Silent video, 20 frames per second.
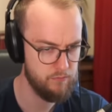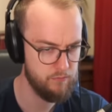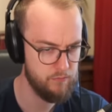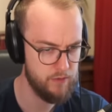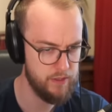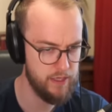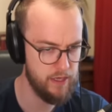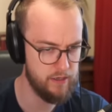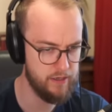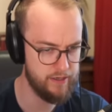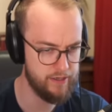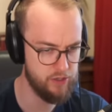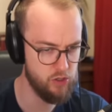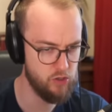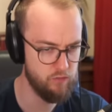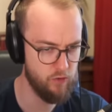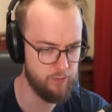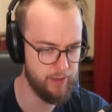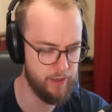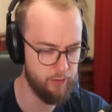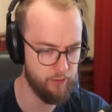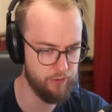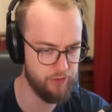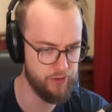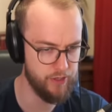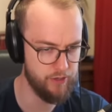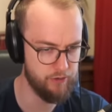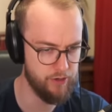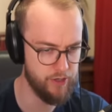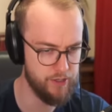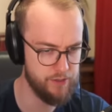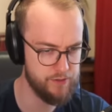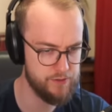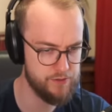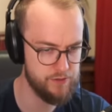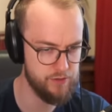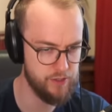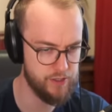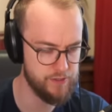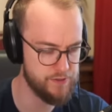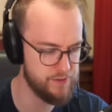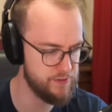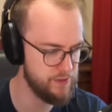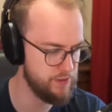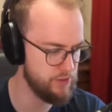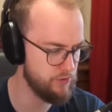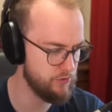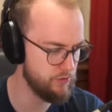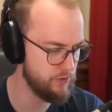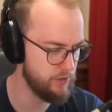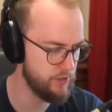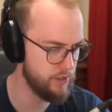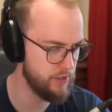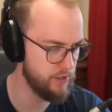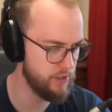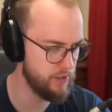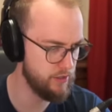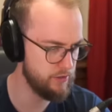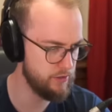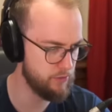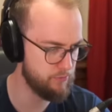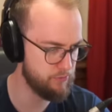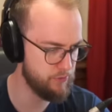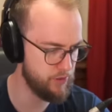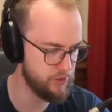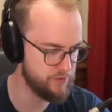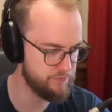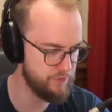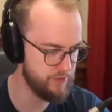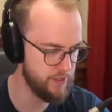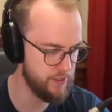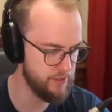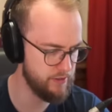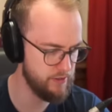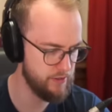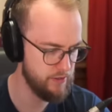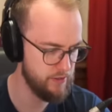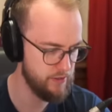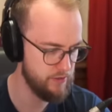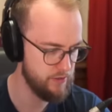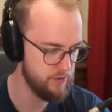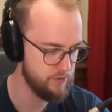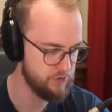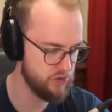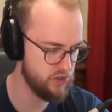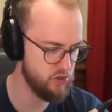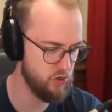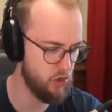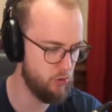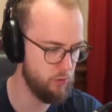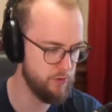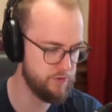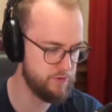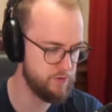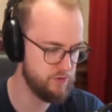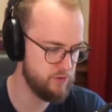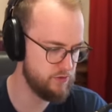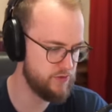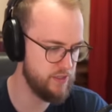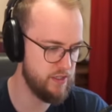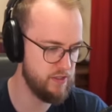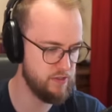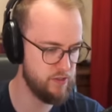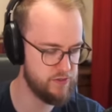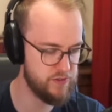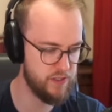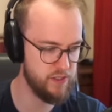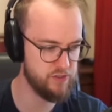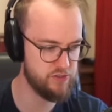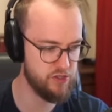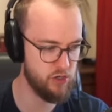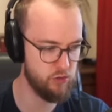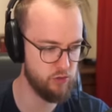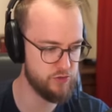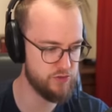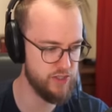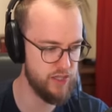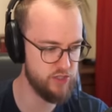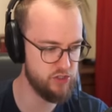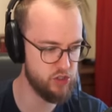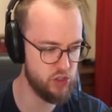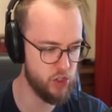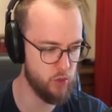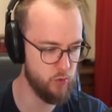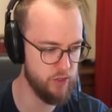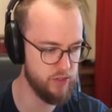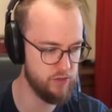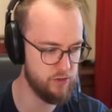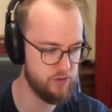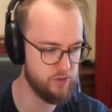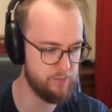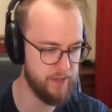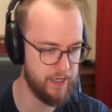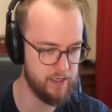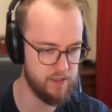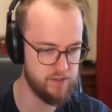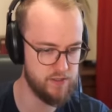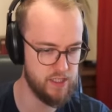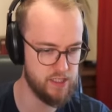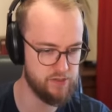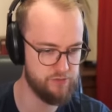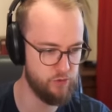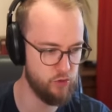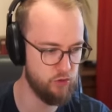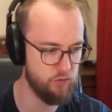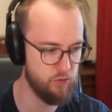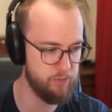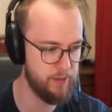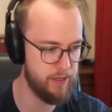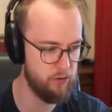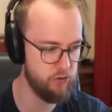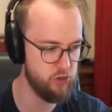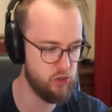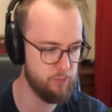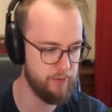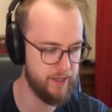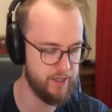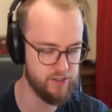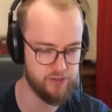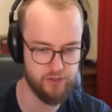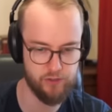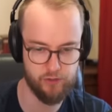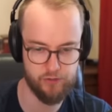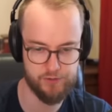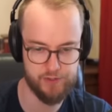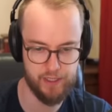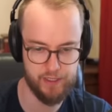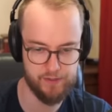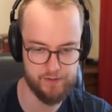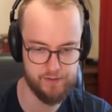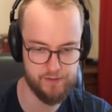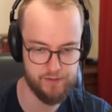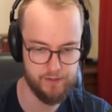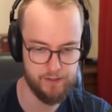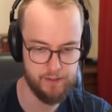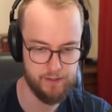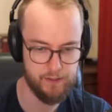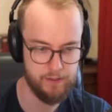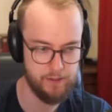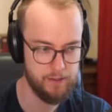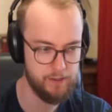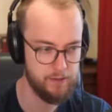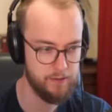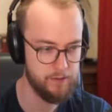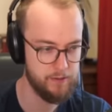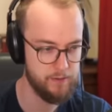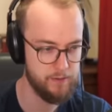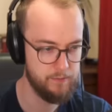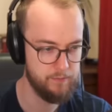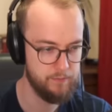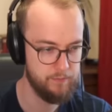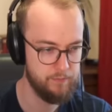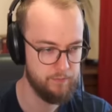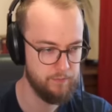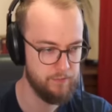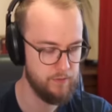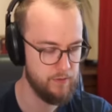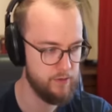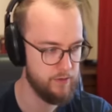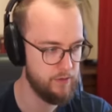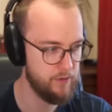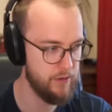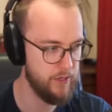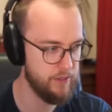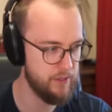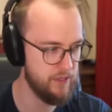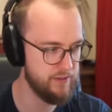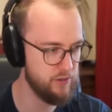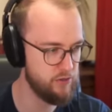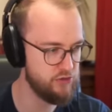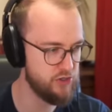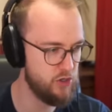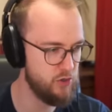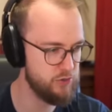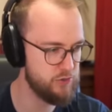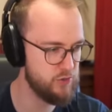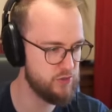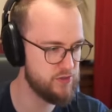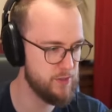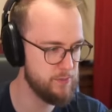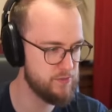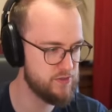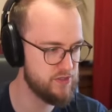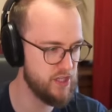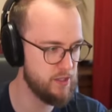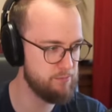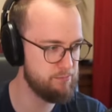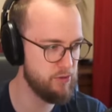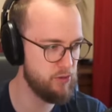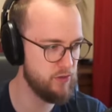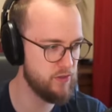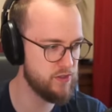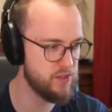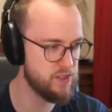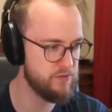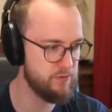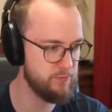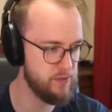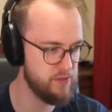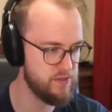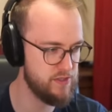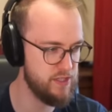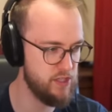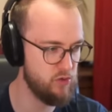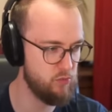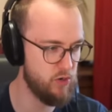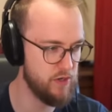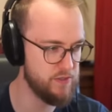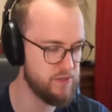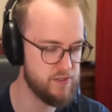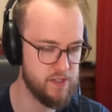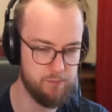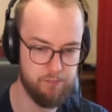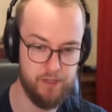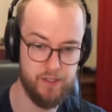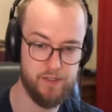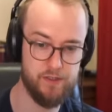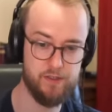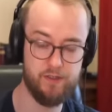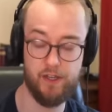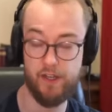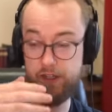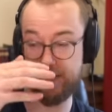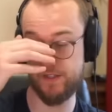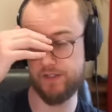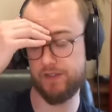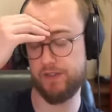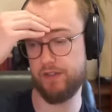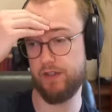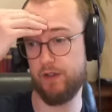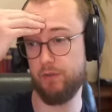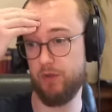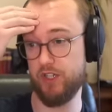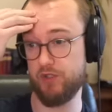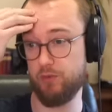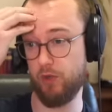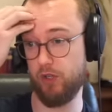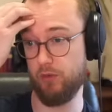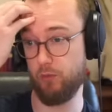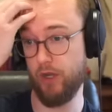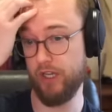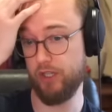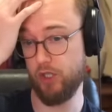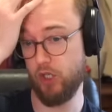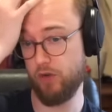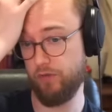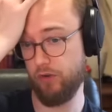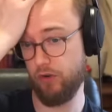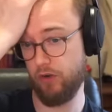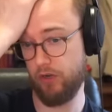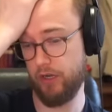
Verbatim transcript: yeah, like an Overpower thing, right? So you can see your procs for that. So you always you sit in Circle Stance, you go into Battle Stance for Overpower, you go back in Circle Stance. Right, and there's also some set bonuses from the tier 1 set pieces, guys, which we went over